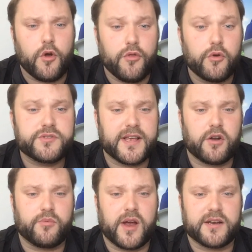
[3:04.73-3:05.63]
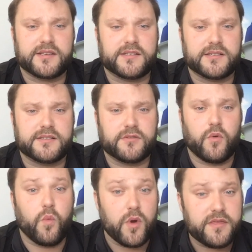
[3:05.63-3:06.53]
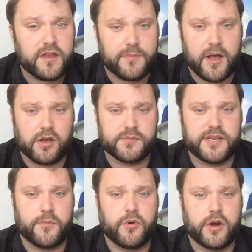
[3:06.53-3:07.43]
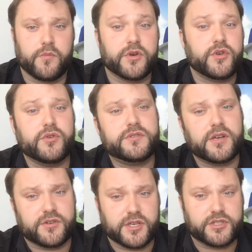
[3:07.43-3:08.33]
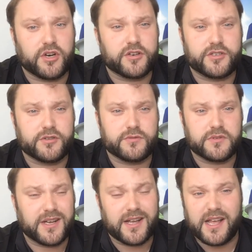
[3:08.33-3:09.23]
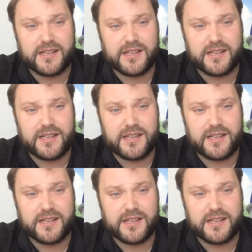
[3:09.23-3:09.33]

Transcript: Those dental practices with an amalgam separator reduced their discharge to